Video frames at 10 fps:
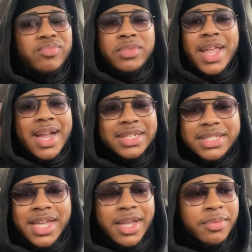Like I
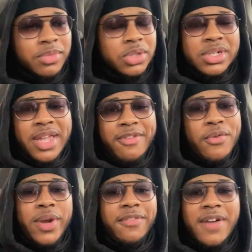said, looked like
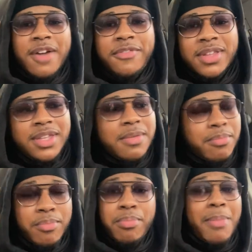45, 50,
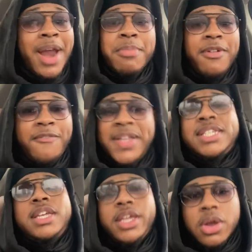might have been
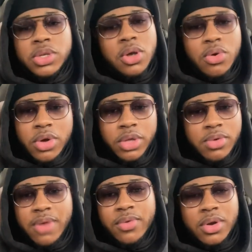15 years older. You
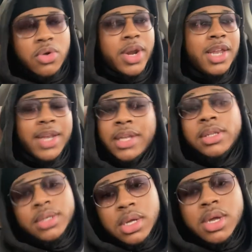never know. They
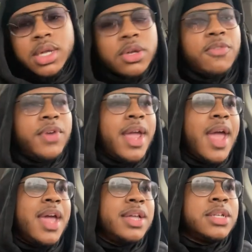looked good, though, for their
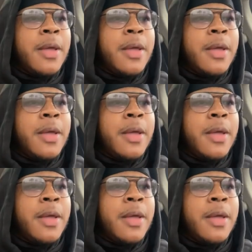age.